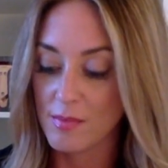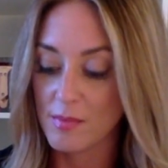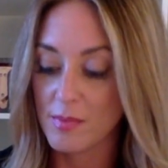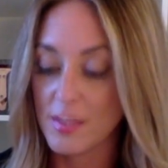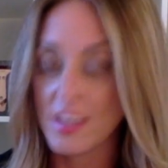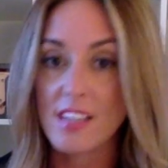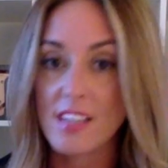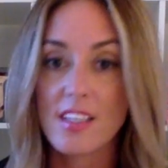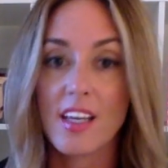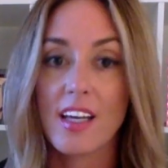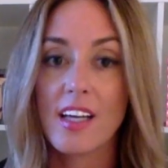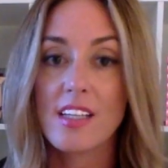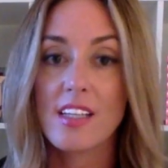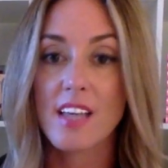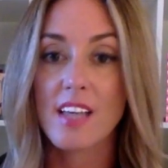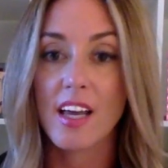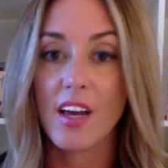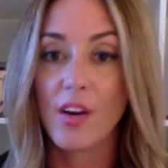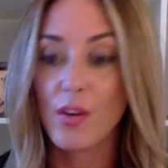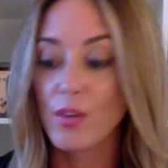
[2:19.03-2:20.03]
because I
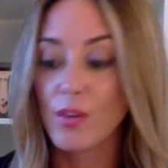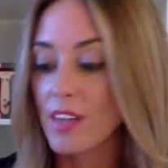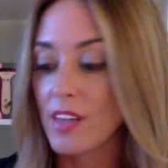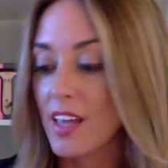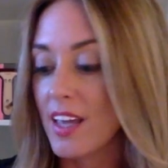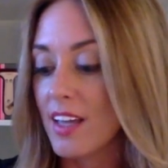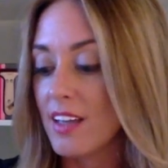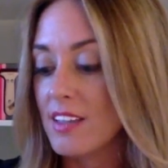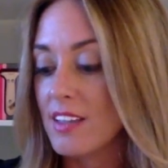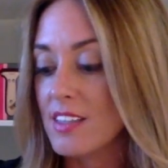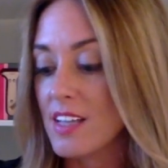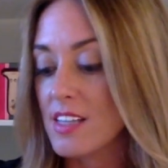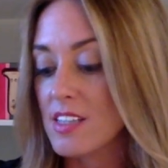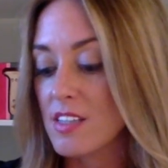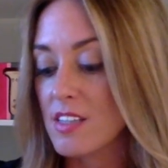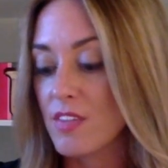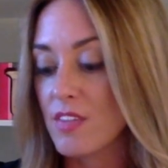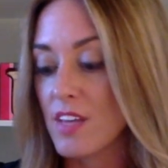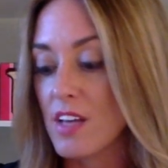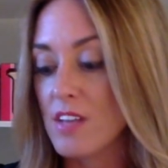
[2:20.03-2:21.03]
guess I own like
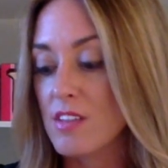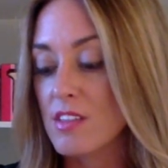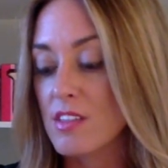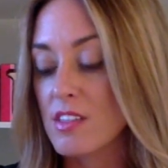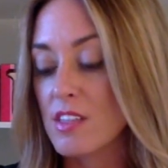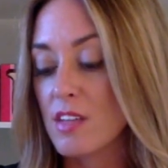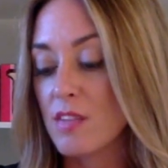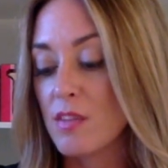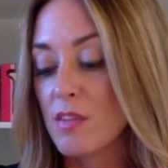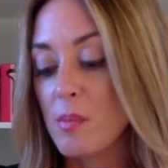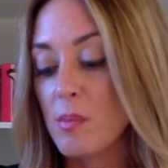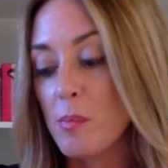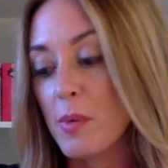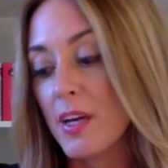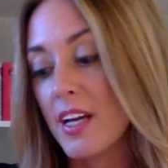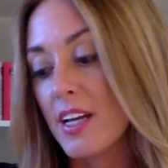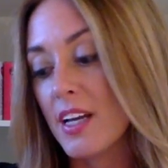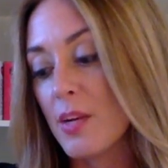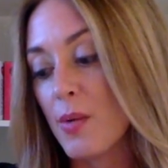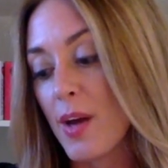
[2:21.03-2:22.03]
tens of thousands of them.
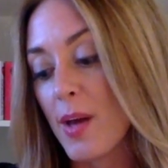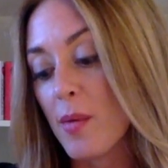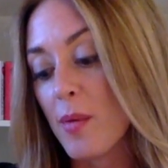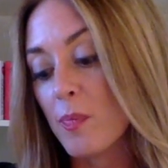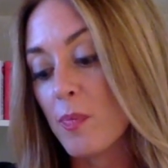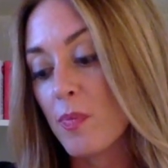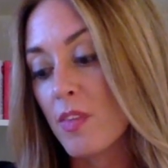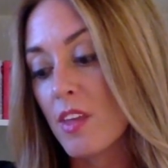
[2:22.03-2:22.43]
But anyway,